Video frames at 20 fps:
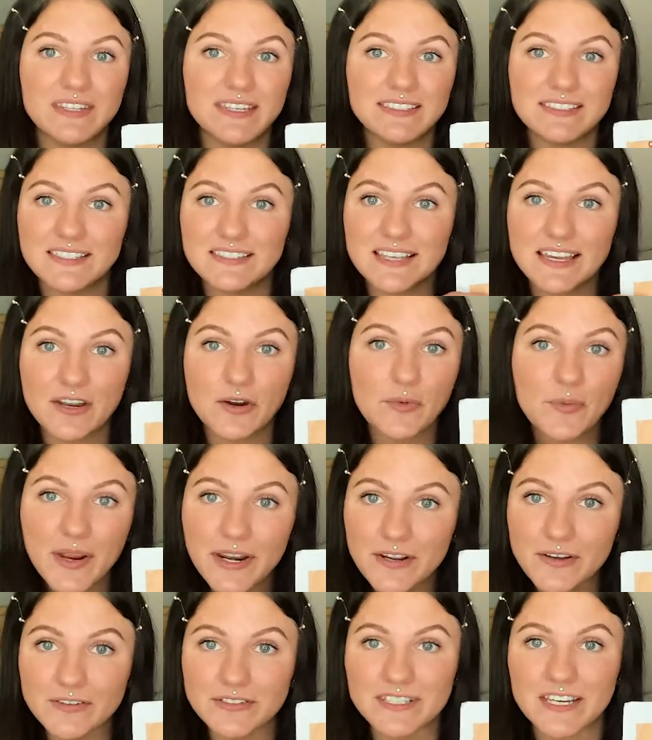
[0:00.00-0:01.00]
This is like a
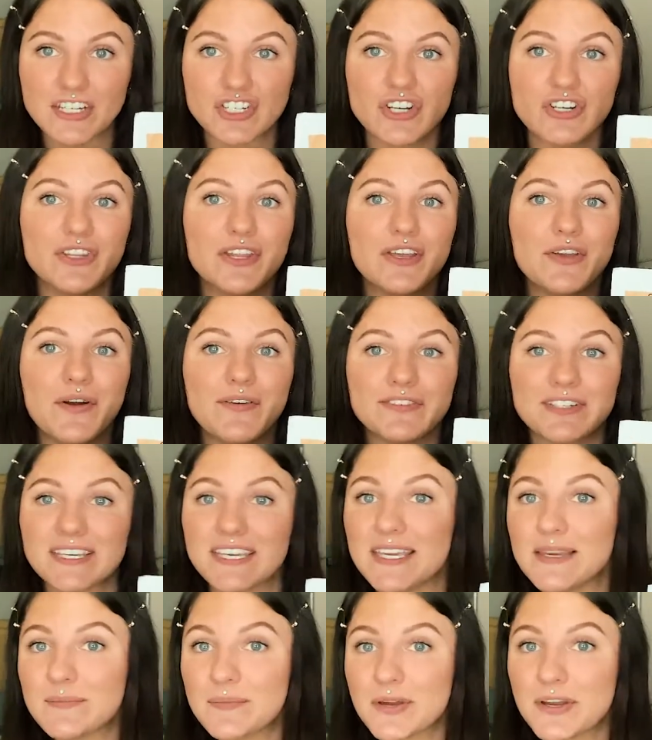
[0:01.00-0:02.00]
radio station that you have to
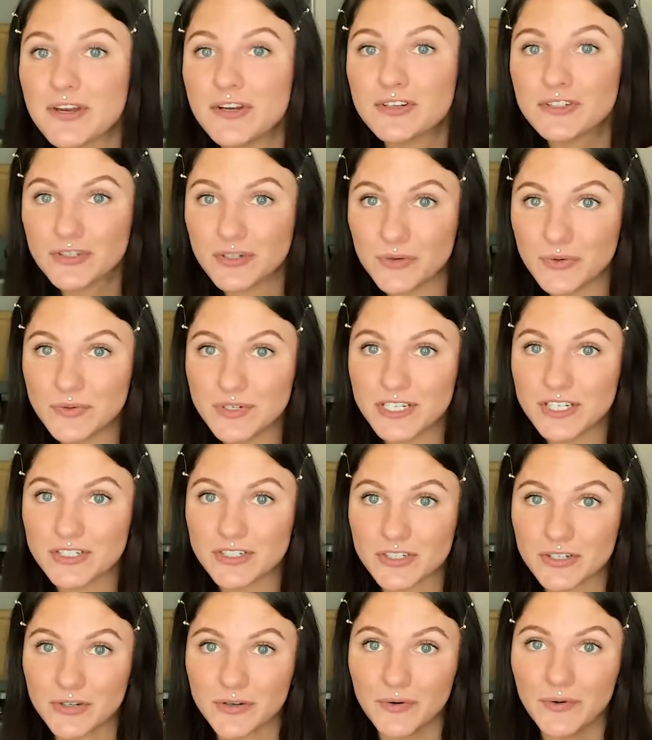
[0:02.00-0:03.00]
keep tuning
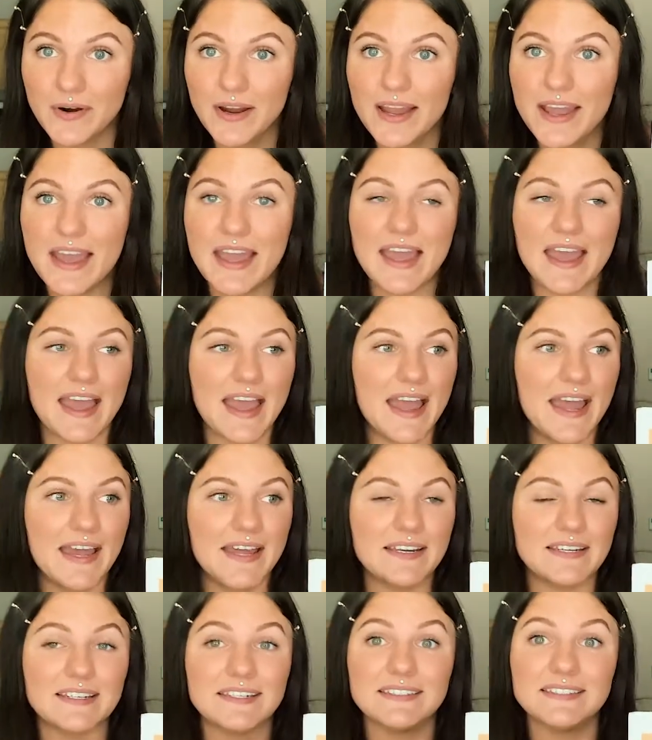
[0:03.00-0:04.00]
to
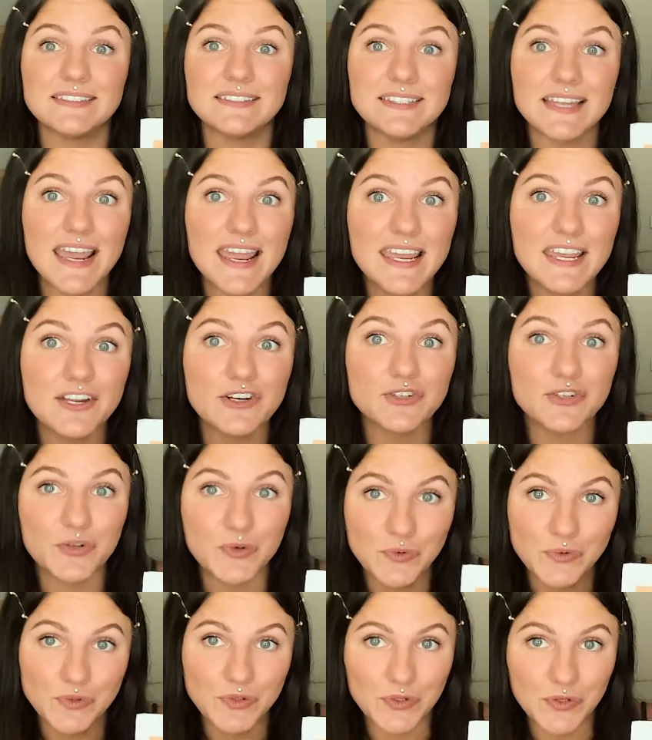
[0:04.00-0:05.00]
and staying
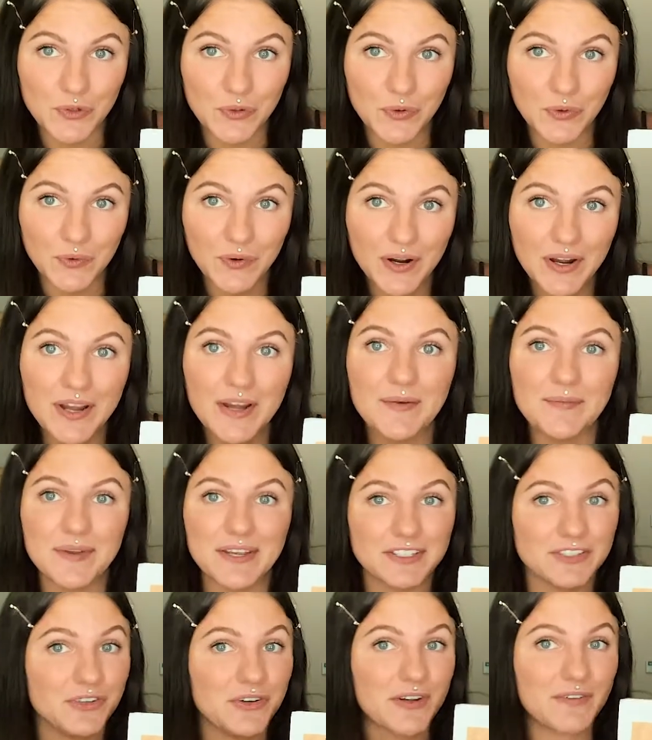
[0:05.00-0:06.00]
tuned to,
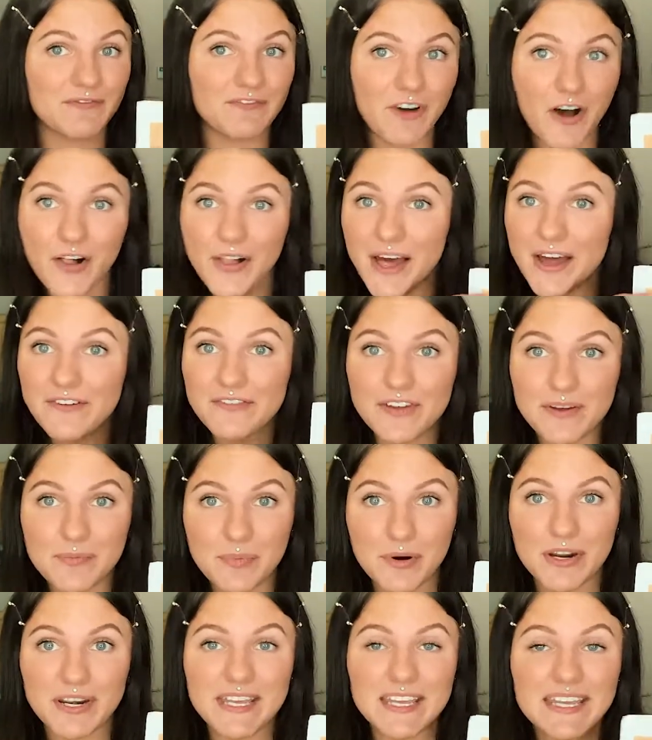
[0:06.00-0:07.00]
because you can fall out of it
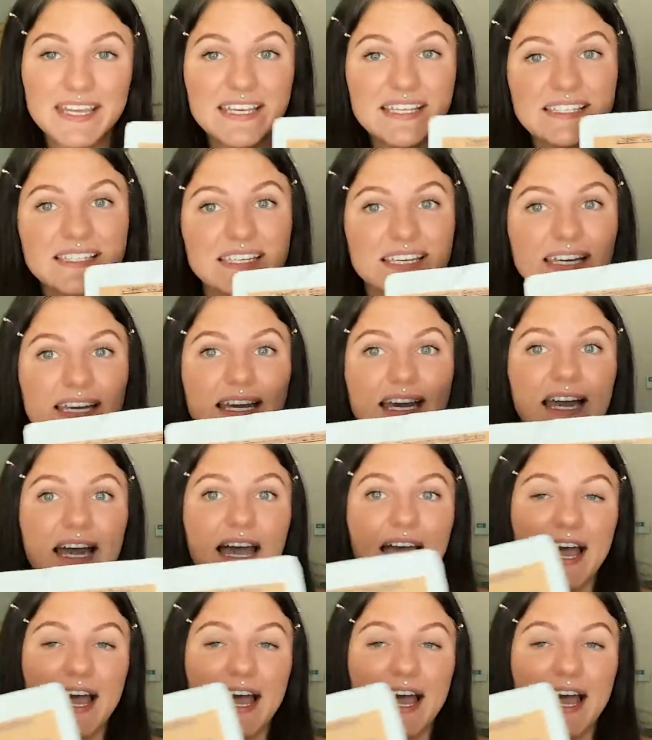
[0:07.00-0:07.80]
pretty easy.